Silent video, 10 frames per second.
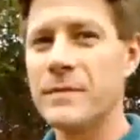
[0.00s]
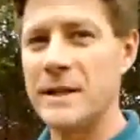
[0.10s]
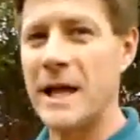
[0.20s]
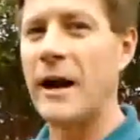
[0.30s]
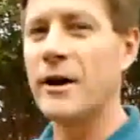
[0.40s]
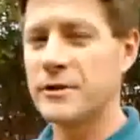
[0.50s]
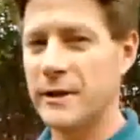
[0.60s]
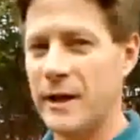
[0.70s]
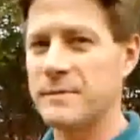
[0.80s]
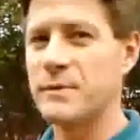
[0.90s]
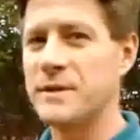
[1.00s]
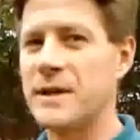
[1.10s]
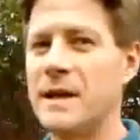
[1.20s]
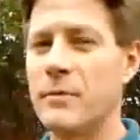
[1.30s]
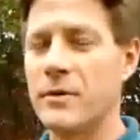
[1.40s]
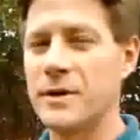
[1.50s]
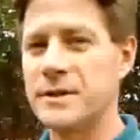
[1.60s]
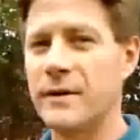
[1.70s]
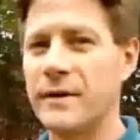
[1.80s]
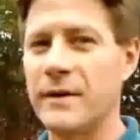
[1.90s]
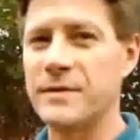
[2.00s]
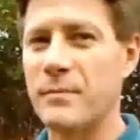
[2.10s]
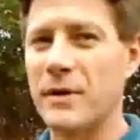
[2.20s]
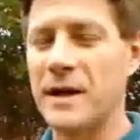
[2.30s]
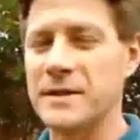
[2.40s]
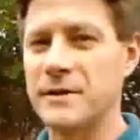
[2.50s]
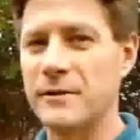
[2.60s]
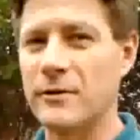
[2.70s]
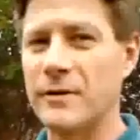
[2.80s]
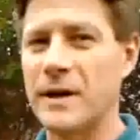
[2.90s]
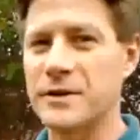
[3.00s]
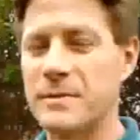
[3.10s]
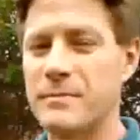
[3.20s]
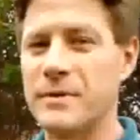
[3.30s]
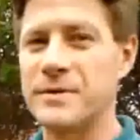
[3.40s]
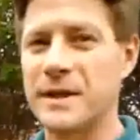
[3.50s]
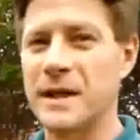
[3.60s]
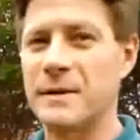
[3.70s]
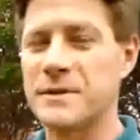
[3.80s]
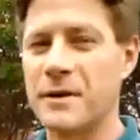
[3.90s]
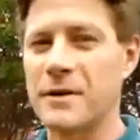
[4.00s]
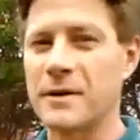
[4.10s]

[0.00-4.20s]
And that actually helps retain moisture and gives the plants a little extra boost to get them